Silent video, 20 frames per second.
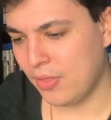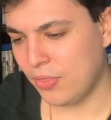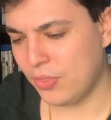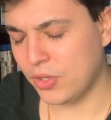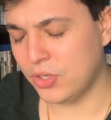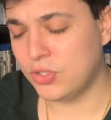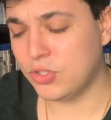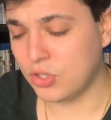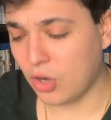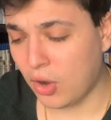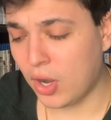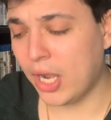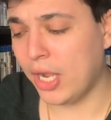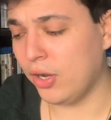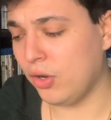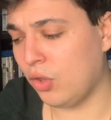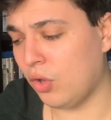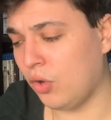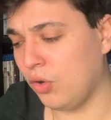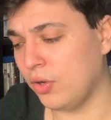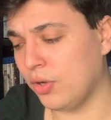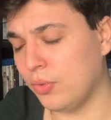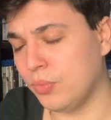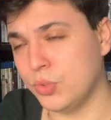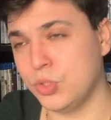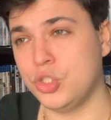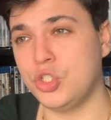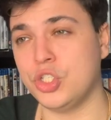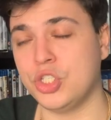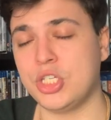The dialogue
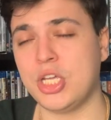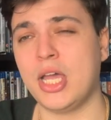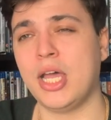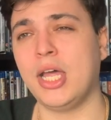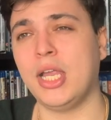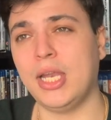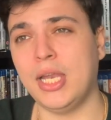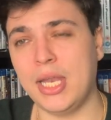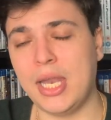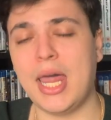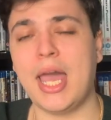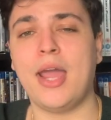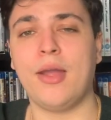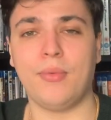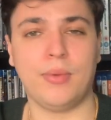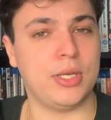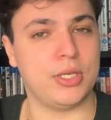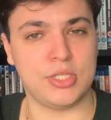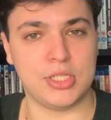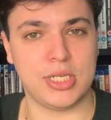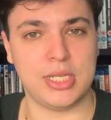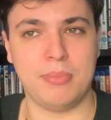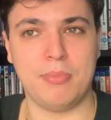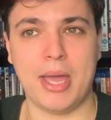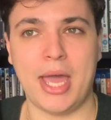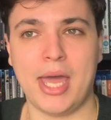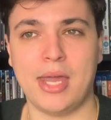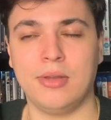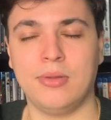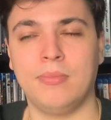was just hilariously
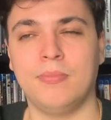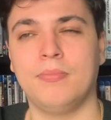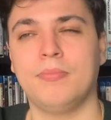bad.